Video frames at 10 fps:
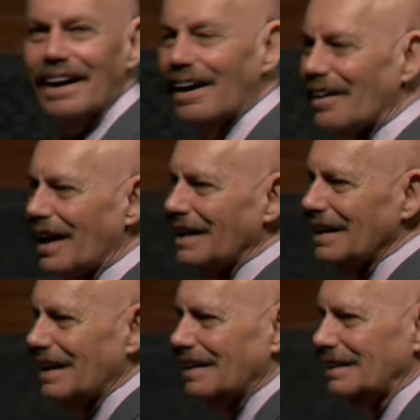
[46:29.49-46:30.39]
All right.
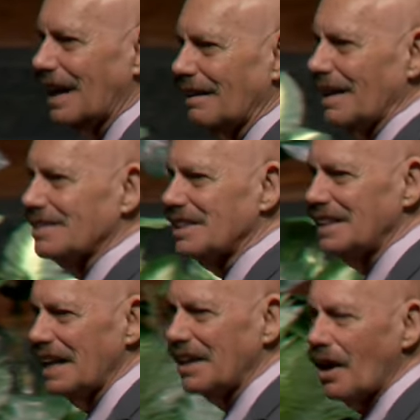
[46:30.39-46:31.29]
Now, there's a
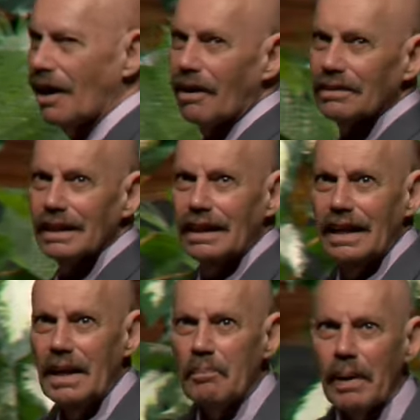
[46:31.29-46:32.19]
thing called
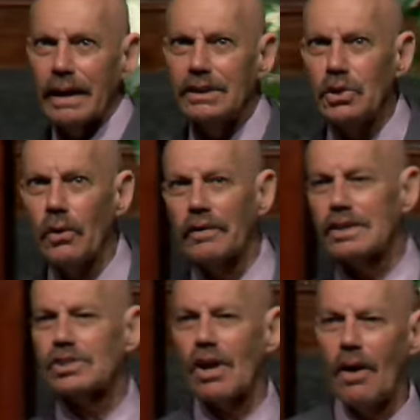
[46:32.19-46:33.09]
imprecatory
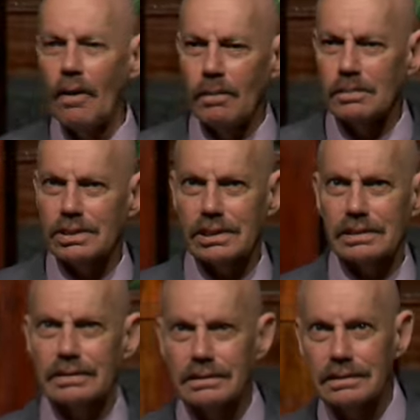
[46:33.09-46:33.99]
psalms.
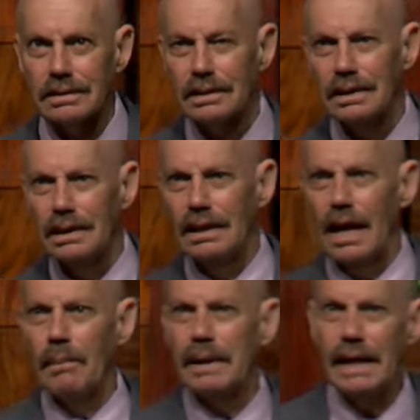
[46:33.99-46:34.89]

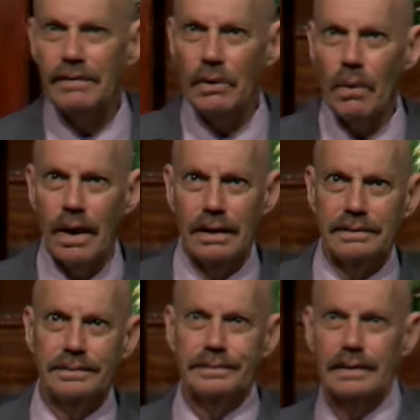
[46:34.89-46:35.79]
I'm going to give you one.
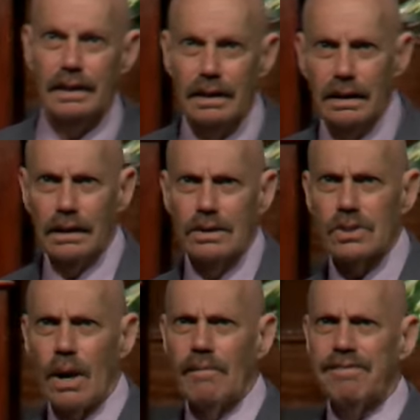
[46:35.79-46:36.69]

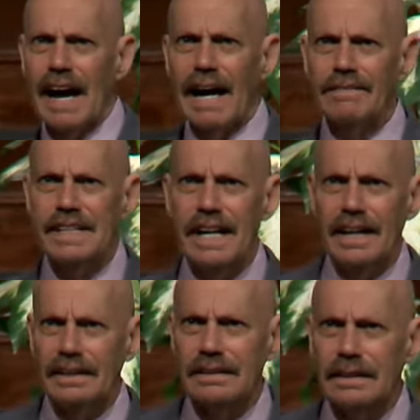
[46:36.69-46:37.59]
Psalm
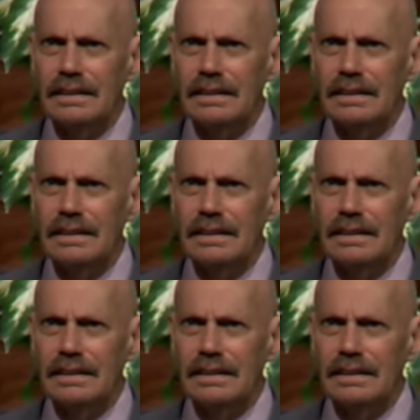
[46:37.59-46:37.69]
510.